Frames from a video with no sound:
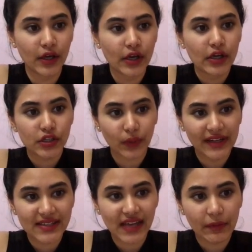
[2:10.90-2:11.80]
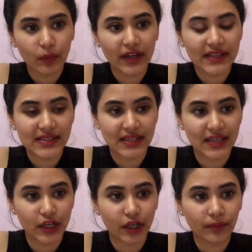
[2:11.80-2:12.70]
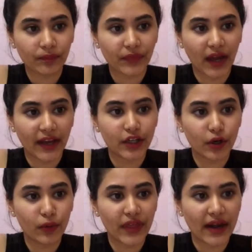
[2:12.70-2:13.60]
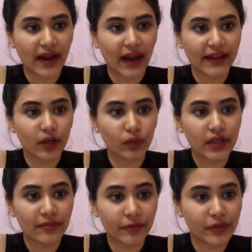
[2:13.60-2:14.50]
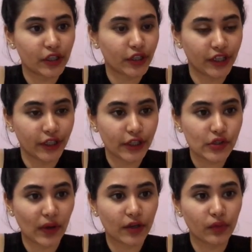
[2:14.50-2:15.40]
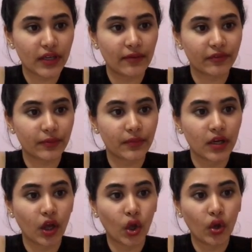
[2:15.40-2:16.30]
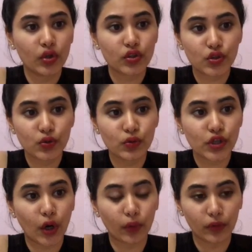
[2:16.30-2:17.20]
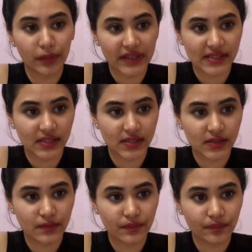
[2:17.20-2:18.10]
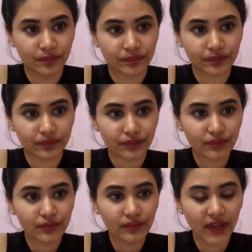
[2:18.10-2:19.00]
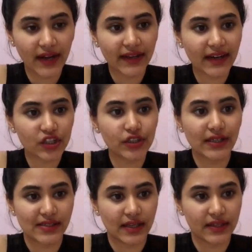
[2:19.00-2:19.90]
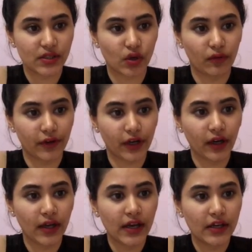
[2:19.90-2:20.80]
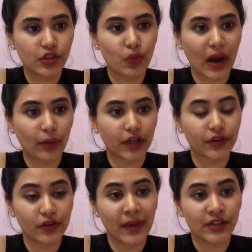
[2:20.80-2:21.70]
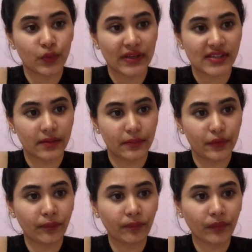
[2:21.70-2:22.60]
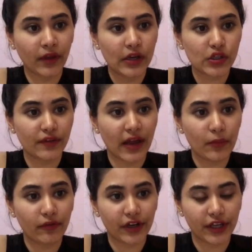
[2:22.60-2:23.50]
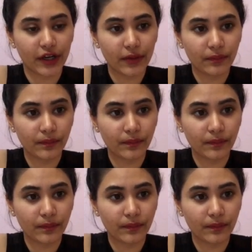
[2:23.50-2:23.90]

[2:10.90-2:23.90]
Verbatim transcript: So anytime I want to get to here, I know that I can only come from here, here, so I can only come from two total places. And I can actually extend this over to our 3 by 2 example. So if I'm over here,